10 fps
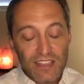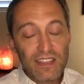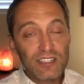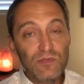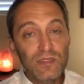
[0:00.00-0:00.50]

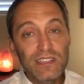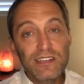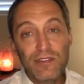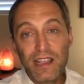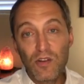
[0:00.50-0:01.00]
That's a really
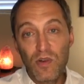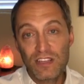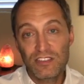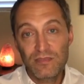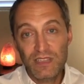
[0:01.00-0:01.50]
great
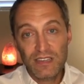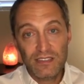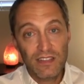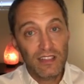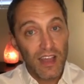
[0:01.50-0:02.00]
question
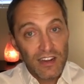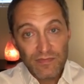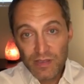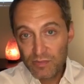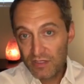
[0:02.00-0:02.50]
because a lot
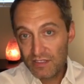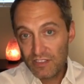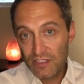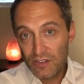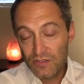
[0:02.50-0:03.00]
of people live
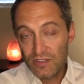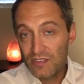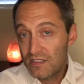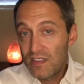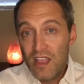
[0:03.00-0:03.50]
alone
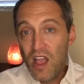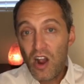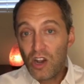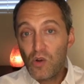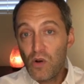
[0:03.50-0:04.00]
and
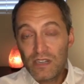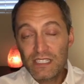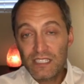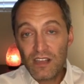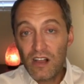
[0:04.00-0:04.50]
are
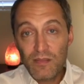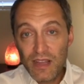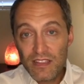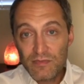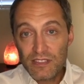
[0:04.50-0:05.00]
quarantined all
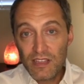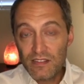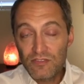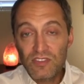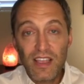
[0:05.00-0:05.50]
by
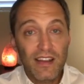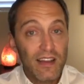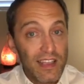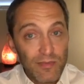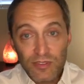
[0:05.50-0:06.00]
themselves and
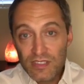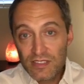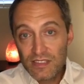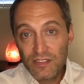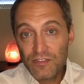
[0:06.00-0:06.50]
unable to
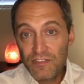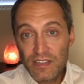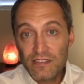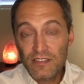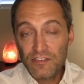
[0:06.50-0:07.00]
see their
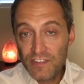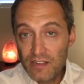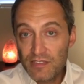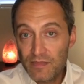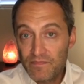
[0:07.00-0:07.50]
friends and their
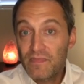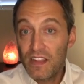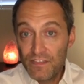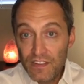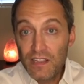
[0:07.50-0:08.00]
family
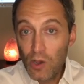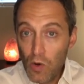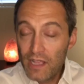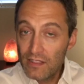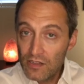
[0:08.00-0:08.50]
and feeling
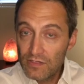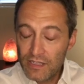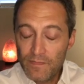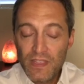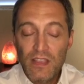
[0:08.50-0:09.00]
quite lonely.